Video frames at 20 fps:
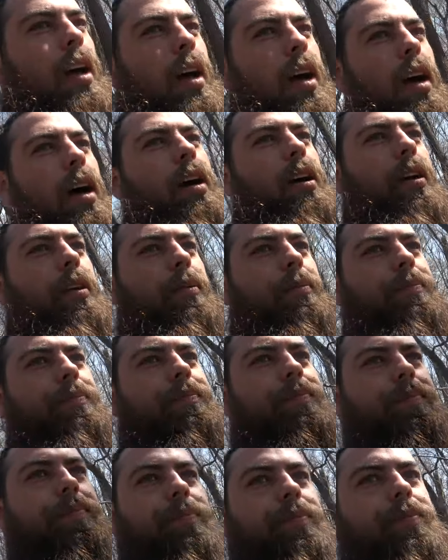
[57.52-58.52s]
as
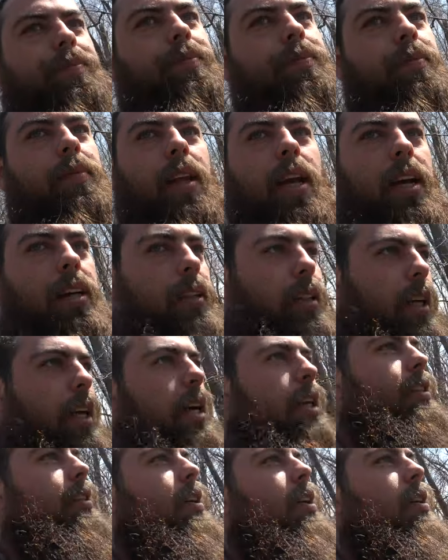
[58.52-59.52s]
you
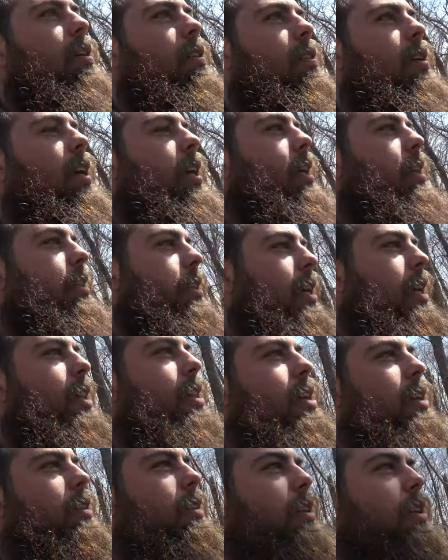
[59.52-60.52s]
guys know, like I said,
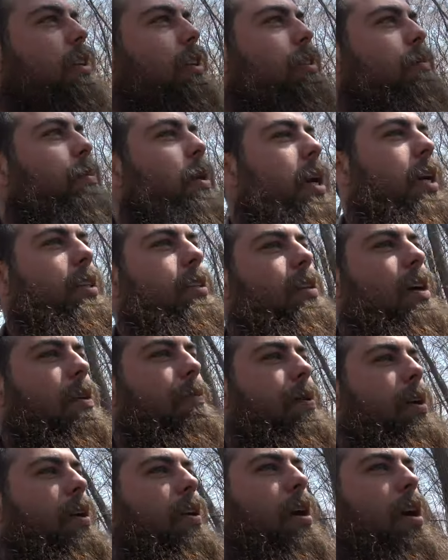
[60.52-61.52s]
this is my
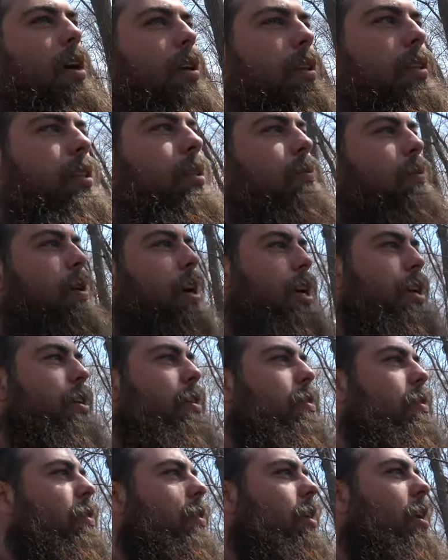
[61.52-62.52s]
stomping ground. This is where I
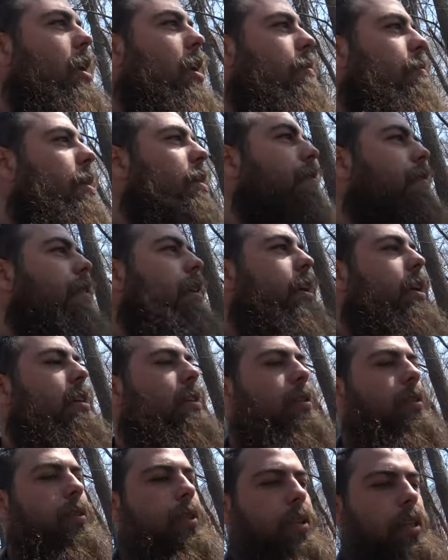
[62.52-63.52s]
do a lot of my
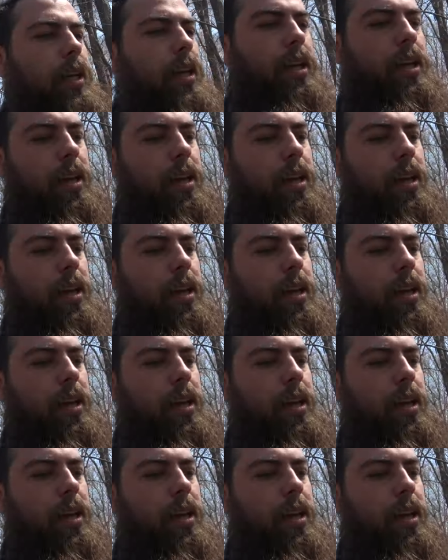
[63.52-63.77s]
videos,